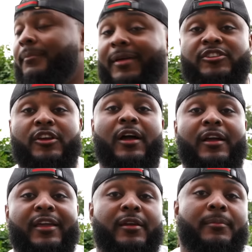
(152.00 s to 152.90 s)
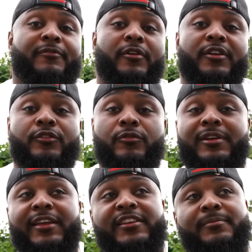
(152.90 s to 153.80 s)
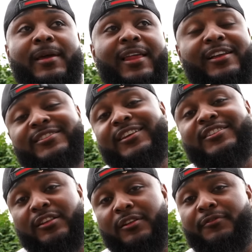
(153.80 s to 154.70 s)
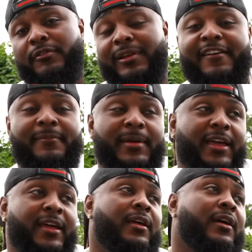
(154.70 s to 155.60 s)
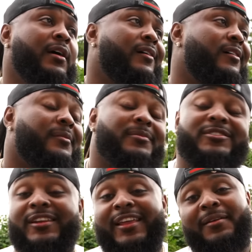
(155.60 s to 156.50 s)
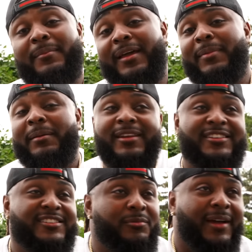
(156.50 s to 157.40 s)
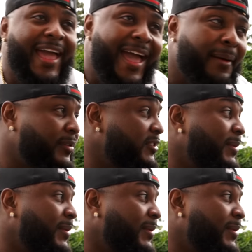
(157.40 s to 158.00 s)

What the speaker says: Make sure y'all get them before the new release, man. Like I said, still a few left, man. Until then, man, baby, let's see what happens,